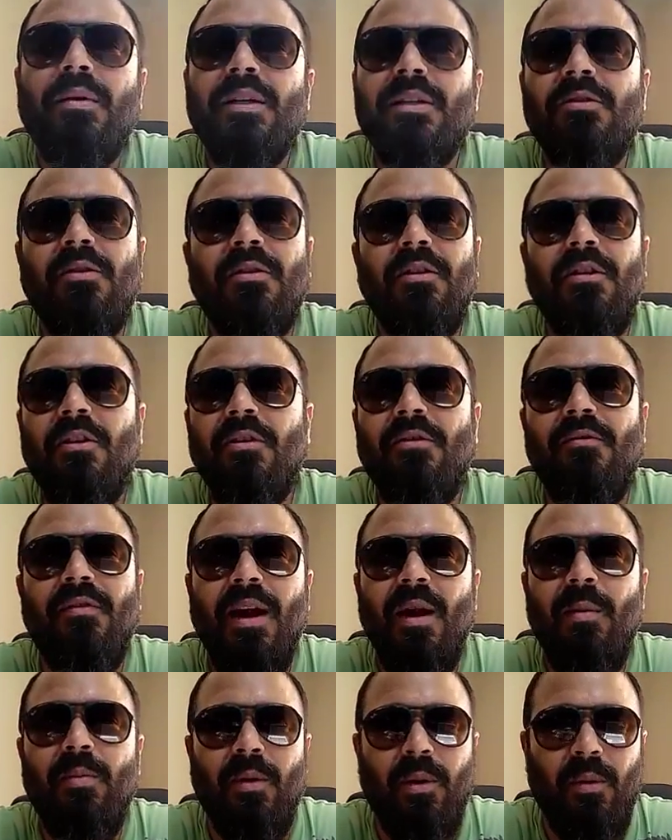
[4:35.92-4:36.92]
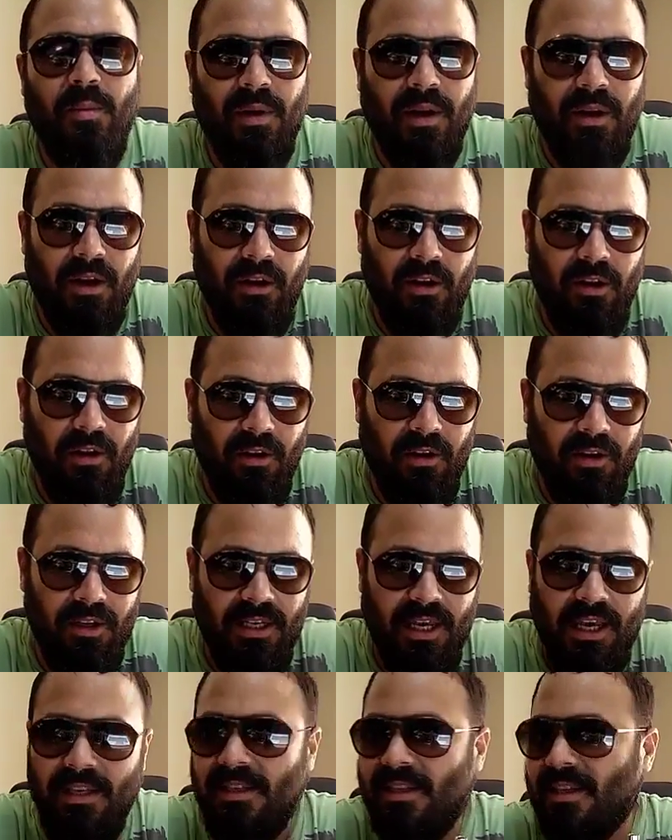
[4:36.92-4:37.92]
it's not a lot of vapor, but I've got a lot
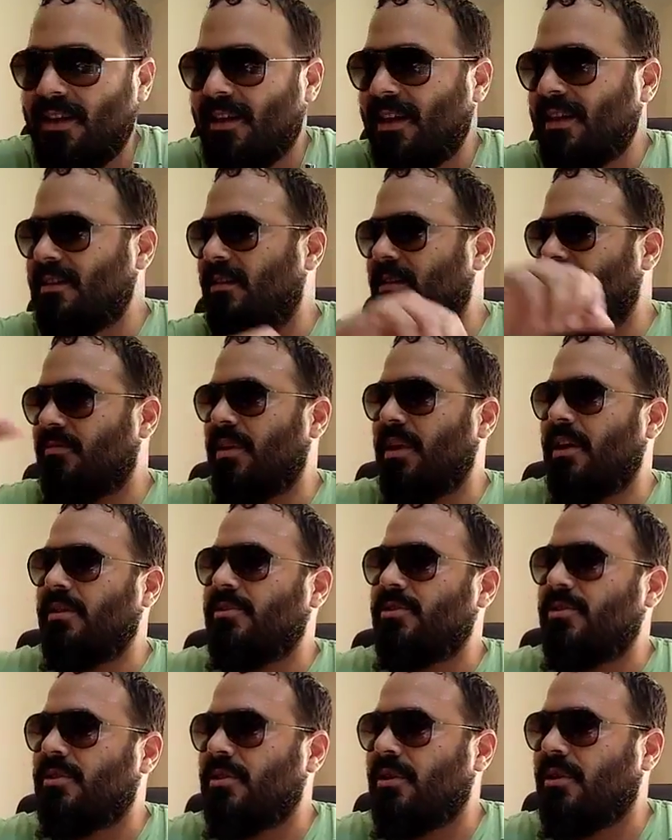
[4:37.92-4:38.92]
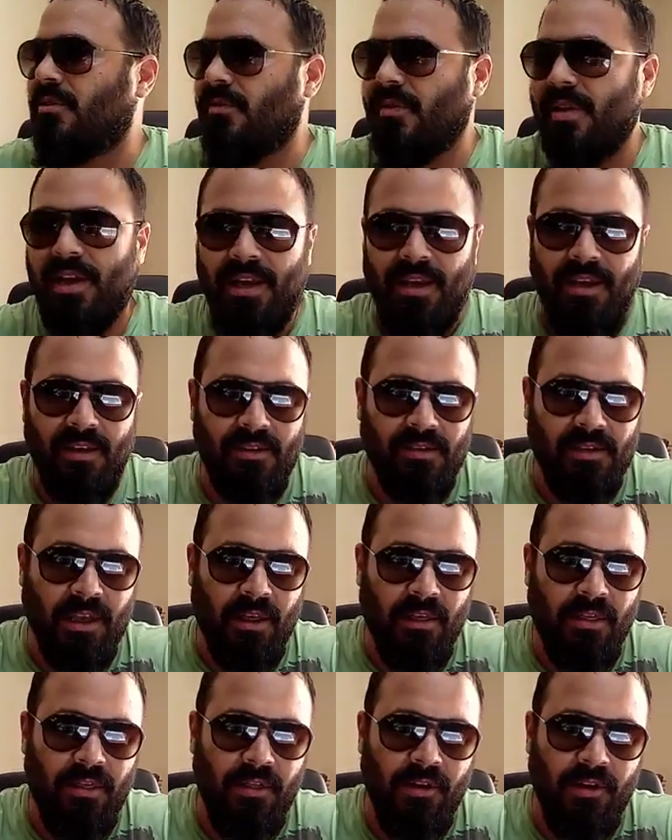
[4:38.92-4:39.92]
of taste there. That's at 300 degrees
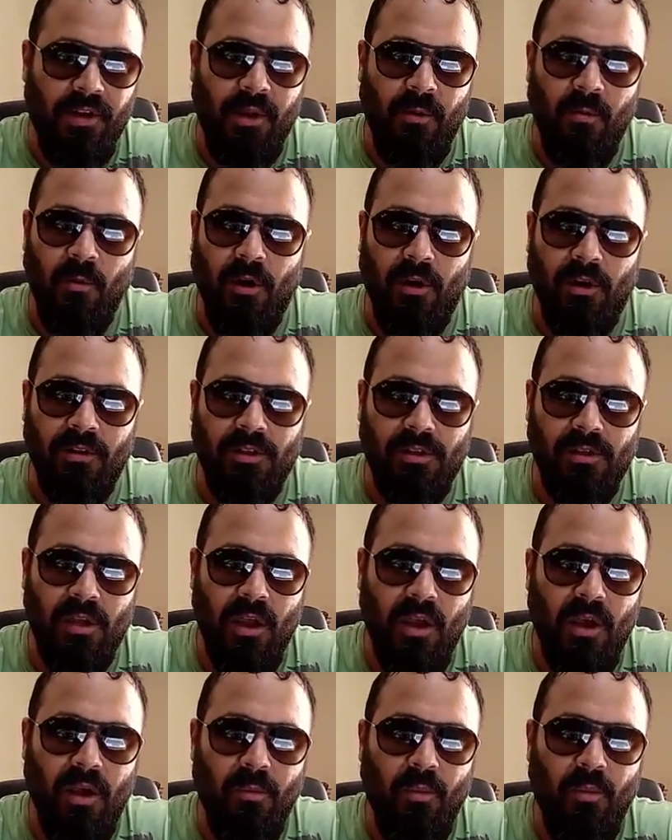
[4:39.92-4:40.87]
at 30 watts,